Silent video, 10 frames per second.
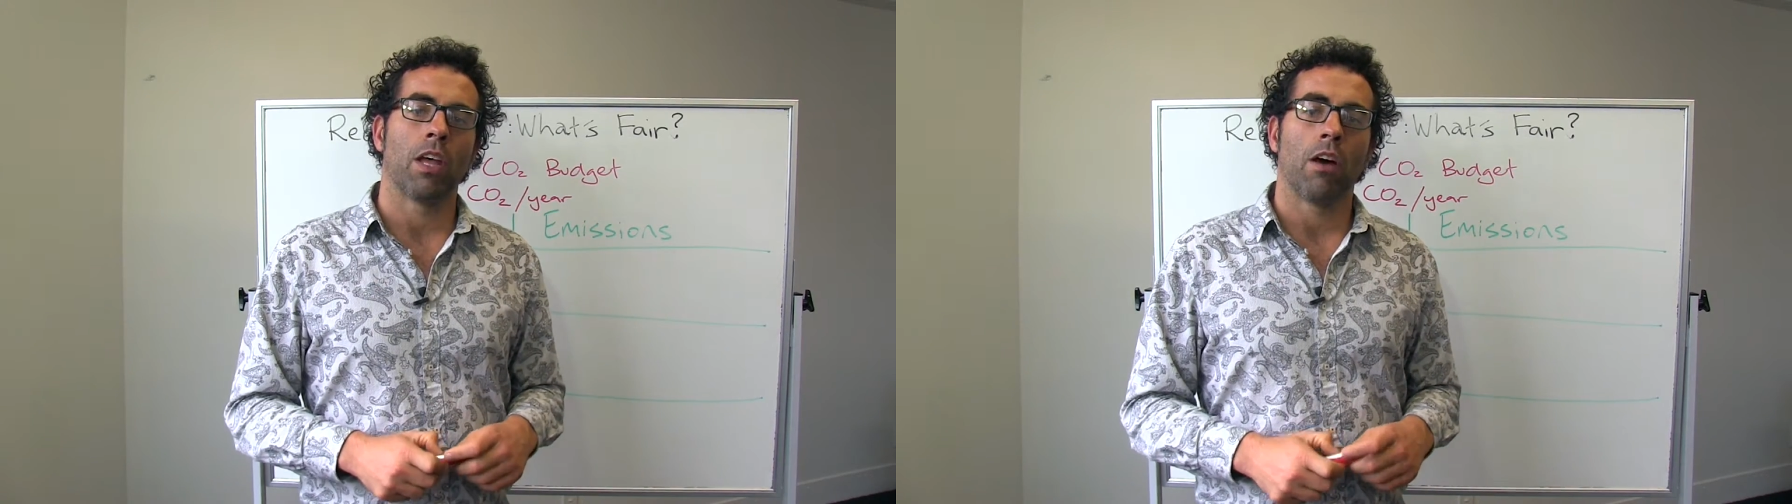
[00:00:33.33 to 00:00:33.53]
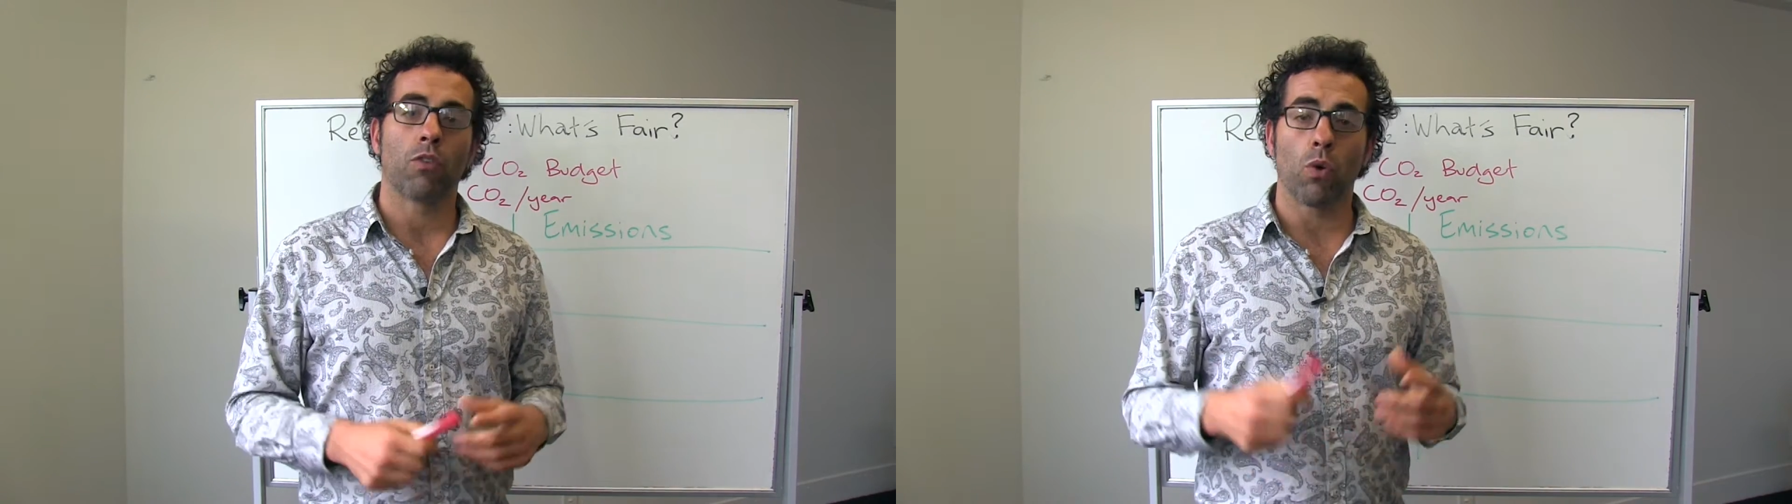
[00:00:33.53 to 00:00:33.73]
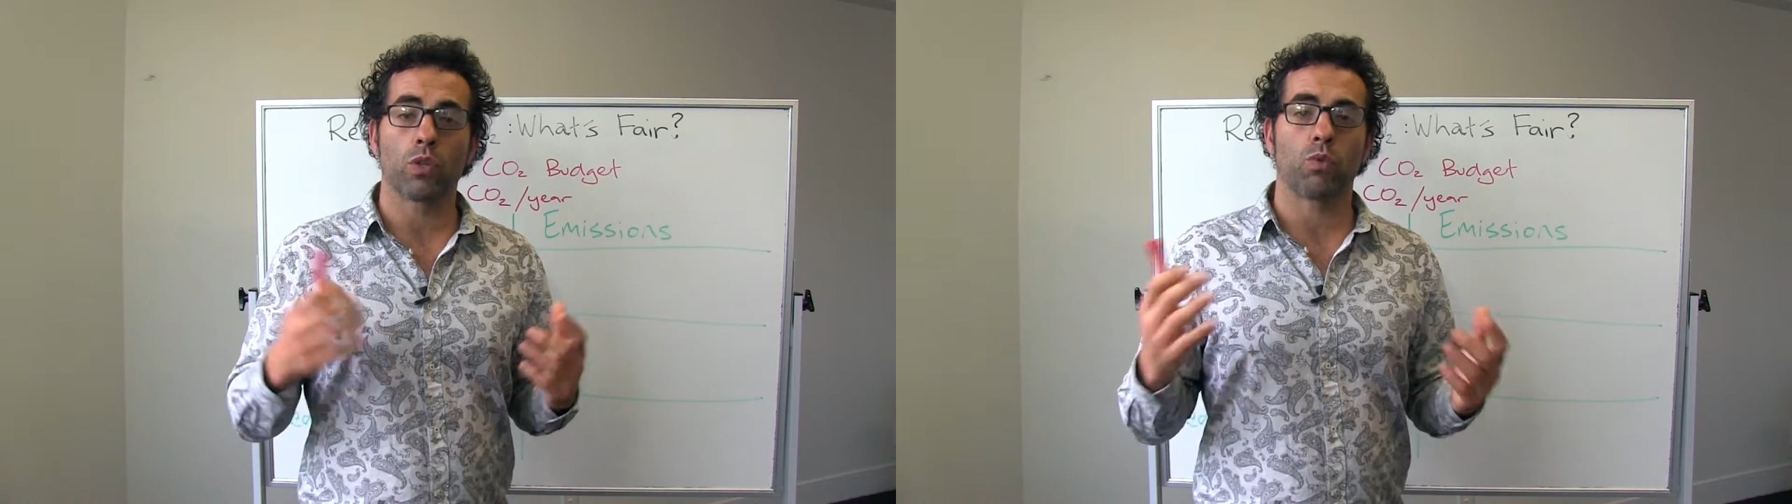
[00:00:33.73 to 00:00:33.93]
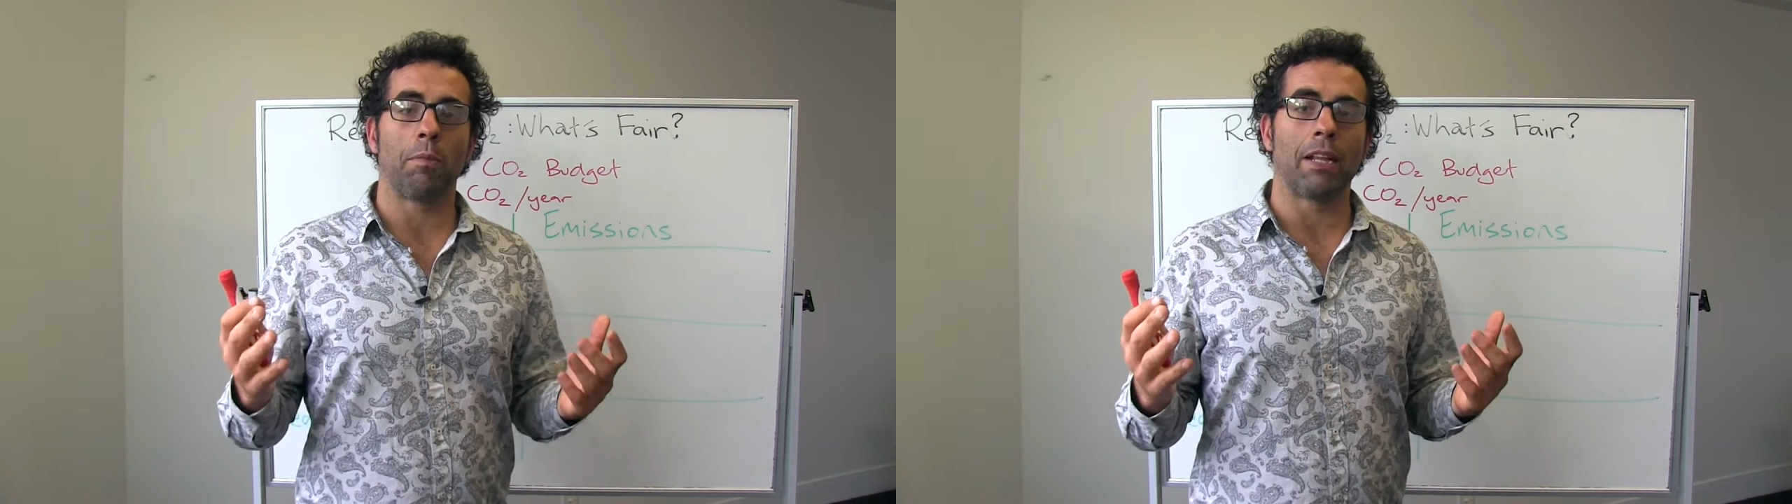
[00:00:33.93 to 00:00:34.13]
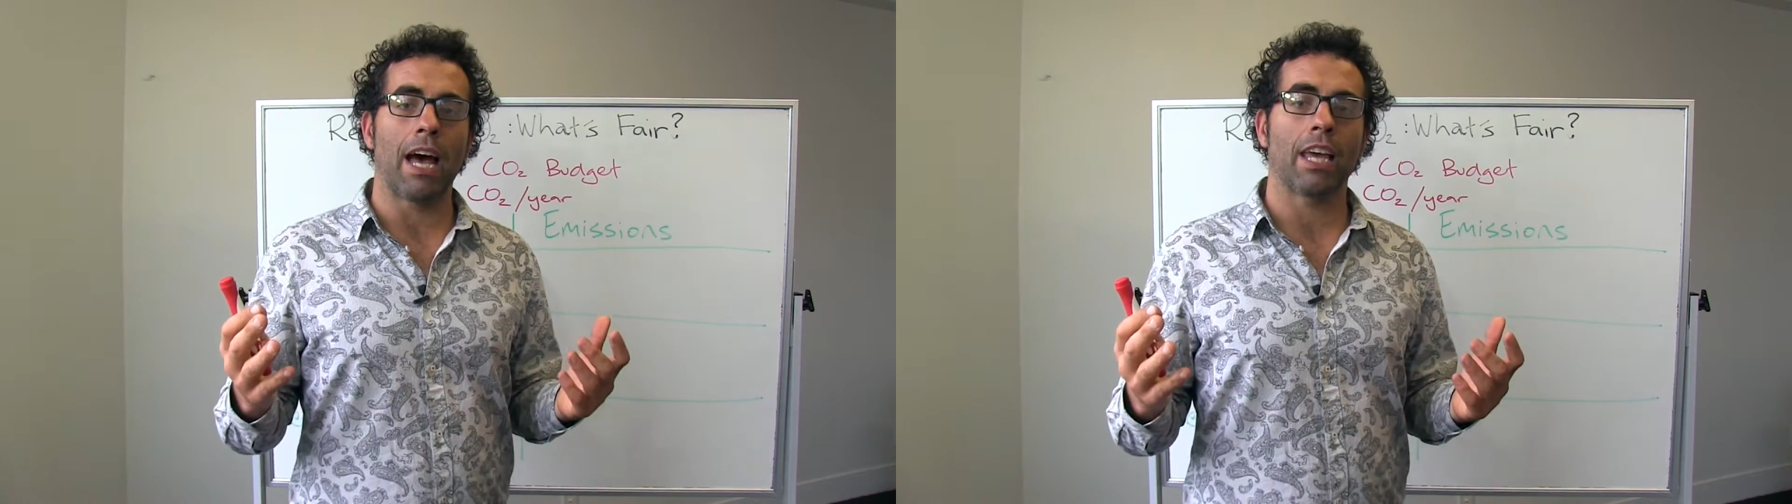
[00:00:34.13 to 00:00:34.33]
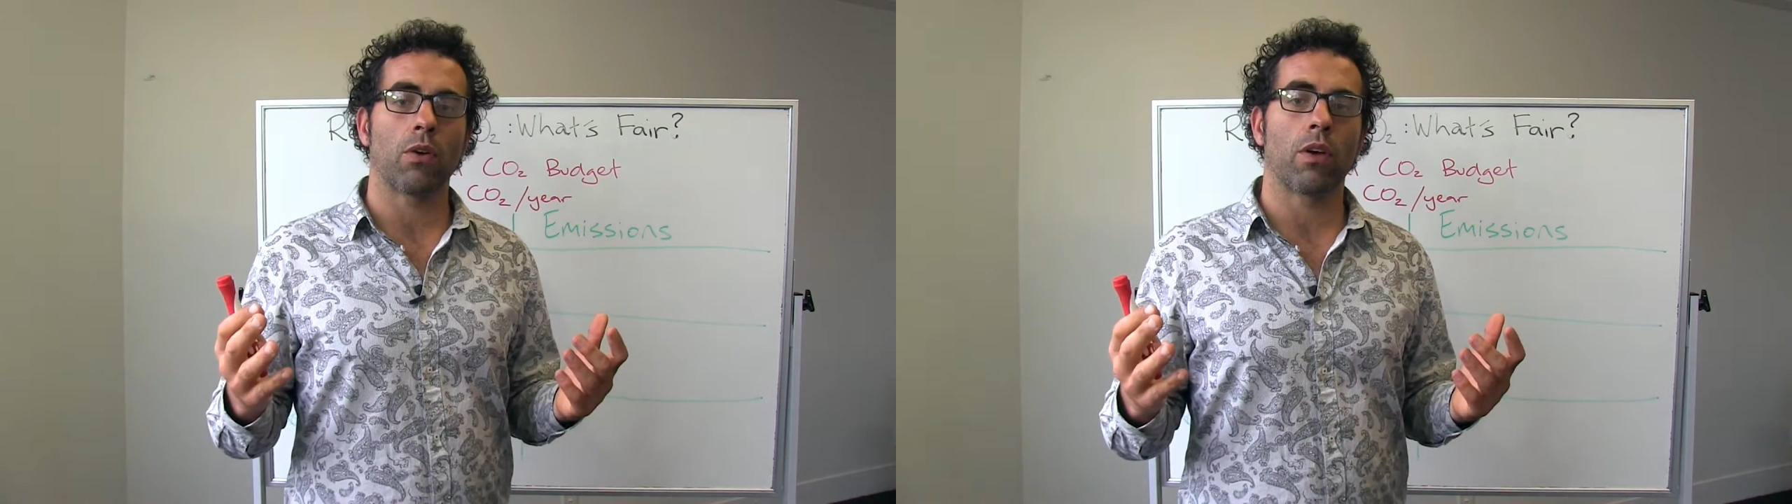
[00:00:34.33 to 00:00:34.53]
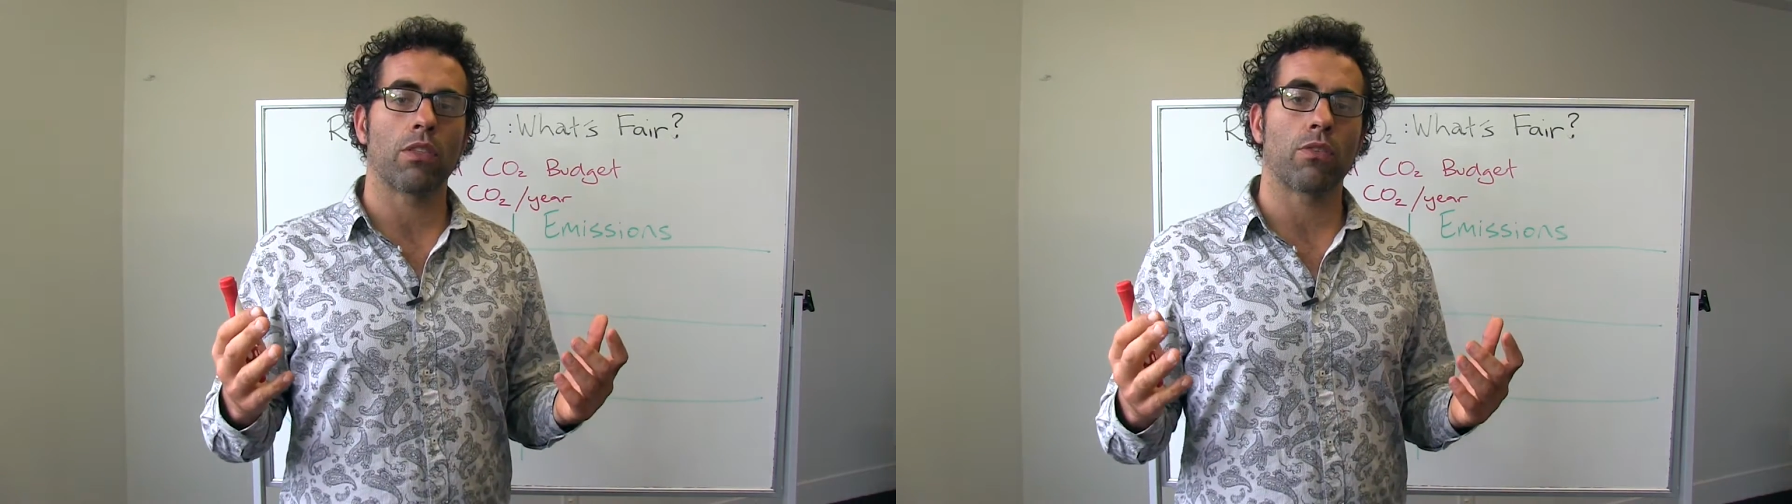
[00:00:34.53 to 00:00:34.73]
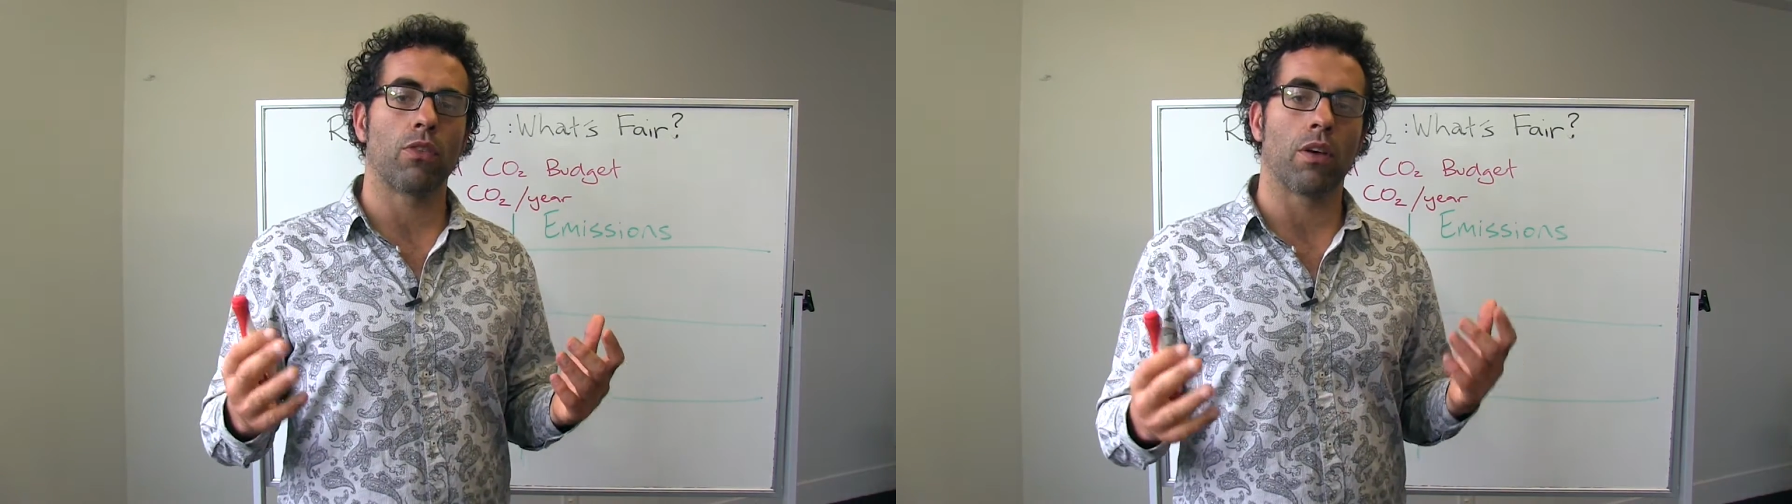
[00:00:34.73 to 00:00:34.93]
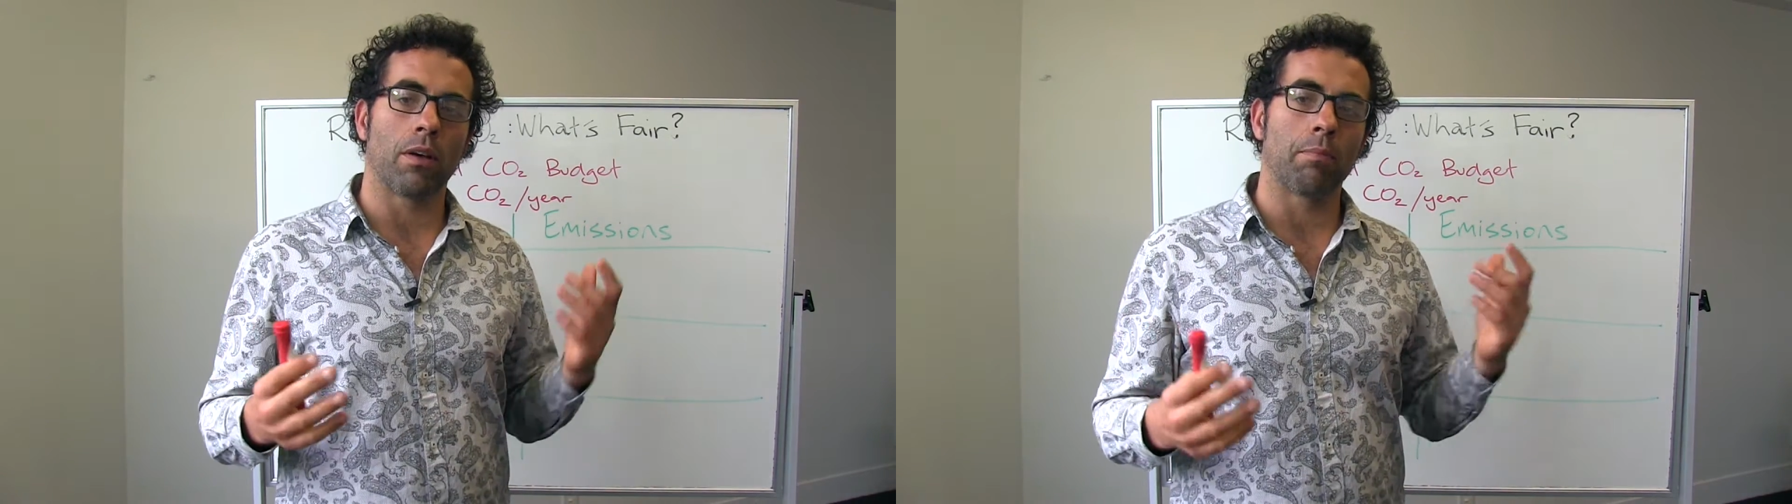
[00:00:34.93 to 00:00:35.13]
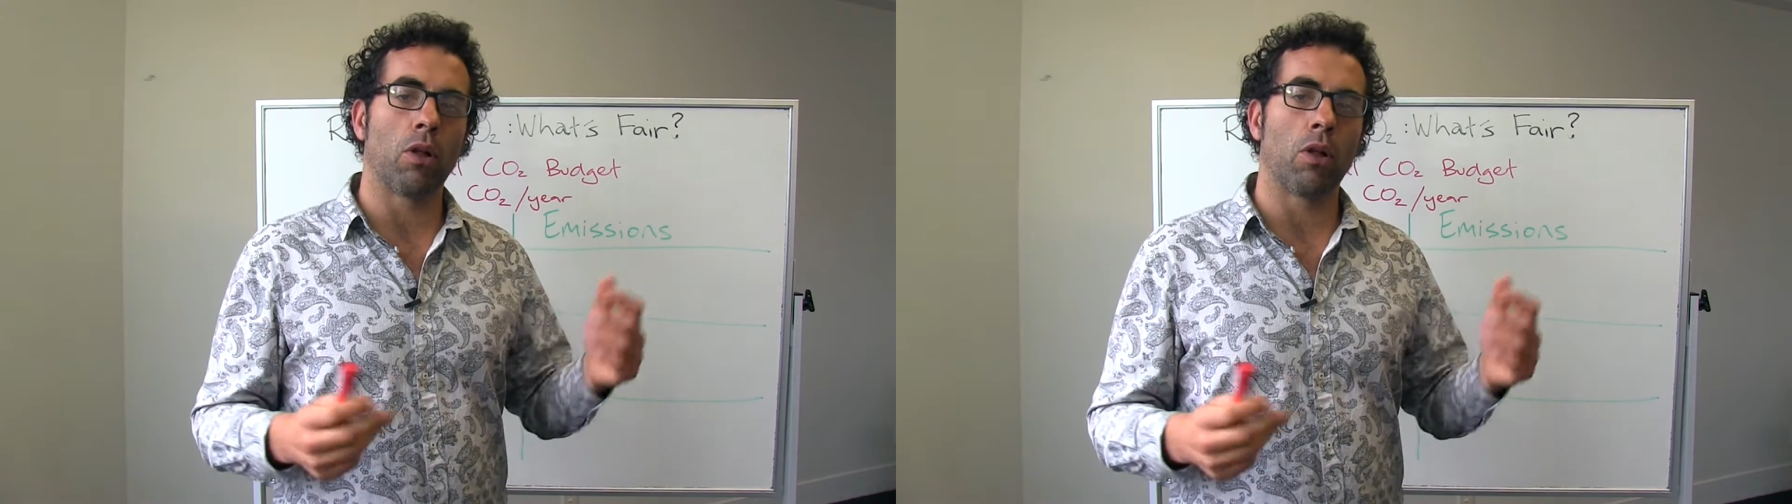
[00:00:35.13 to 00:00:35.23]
Of course, we've been arguing through the